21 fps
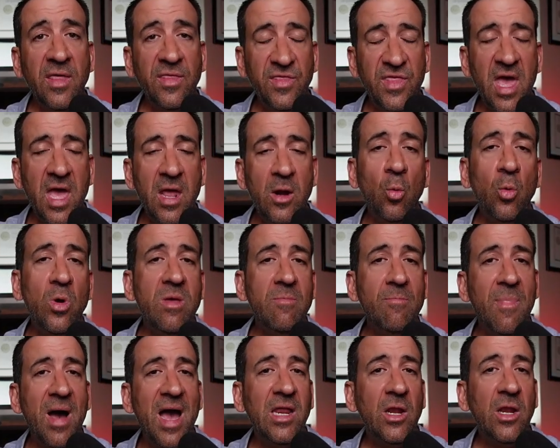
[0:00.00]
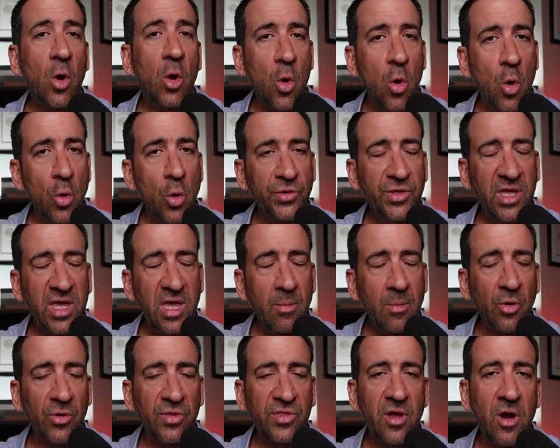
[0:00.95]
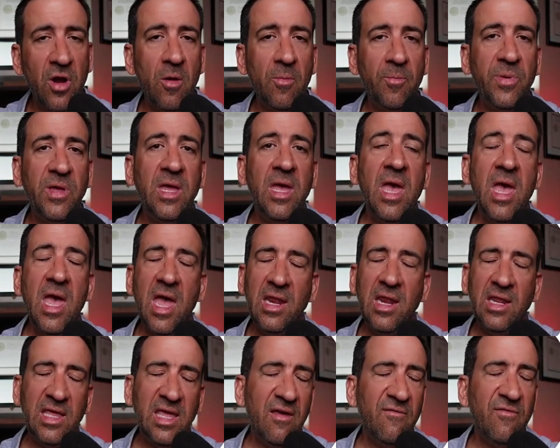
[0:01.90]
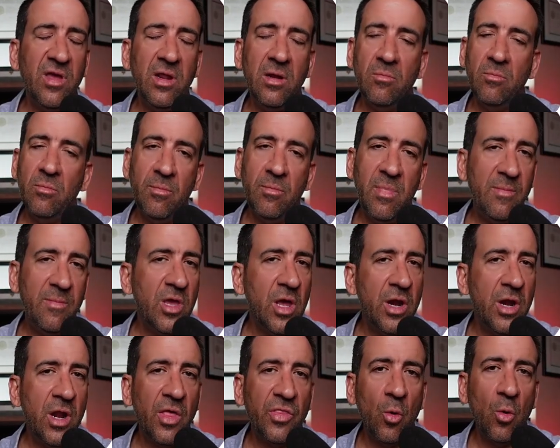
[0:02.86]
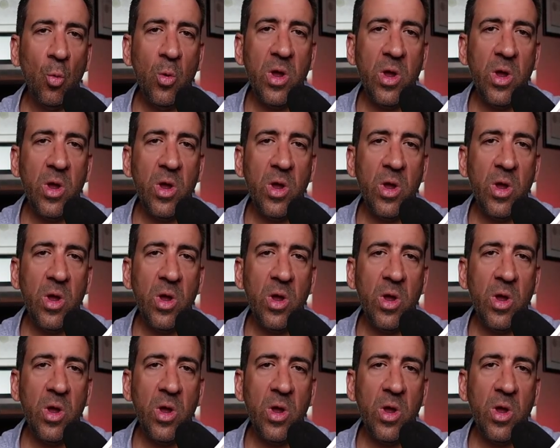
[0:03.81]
then we might hold chemotherapy and give it maybe another